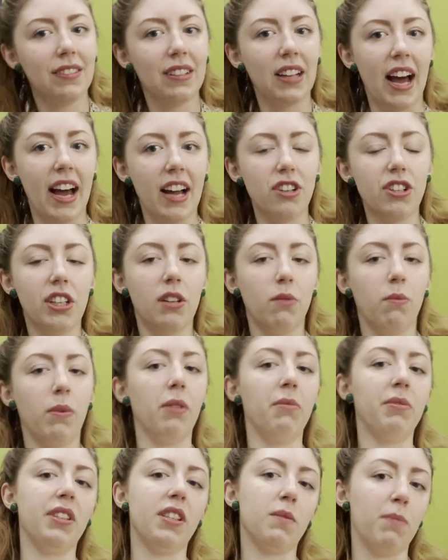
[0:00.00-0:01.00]
I actually could wear it
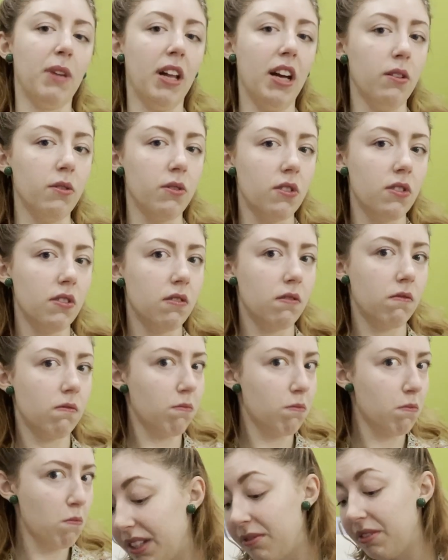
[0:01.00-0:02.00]
with this blouse.
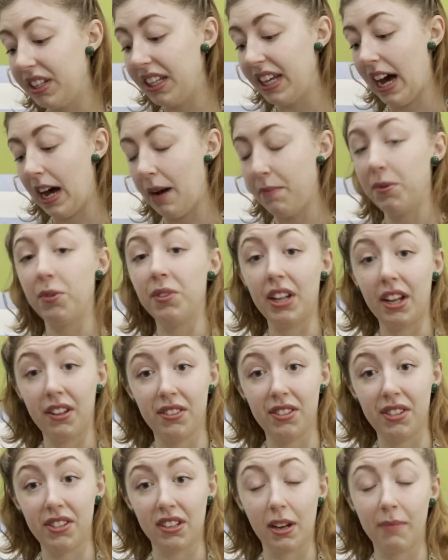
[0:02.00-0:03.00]
I'm really happy with how
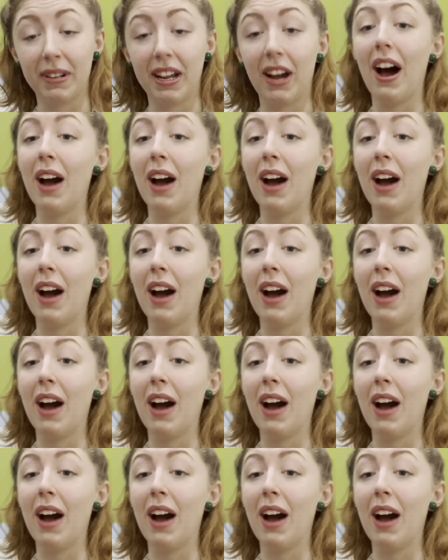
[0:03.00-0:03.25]
this is coming out.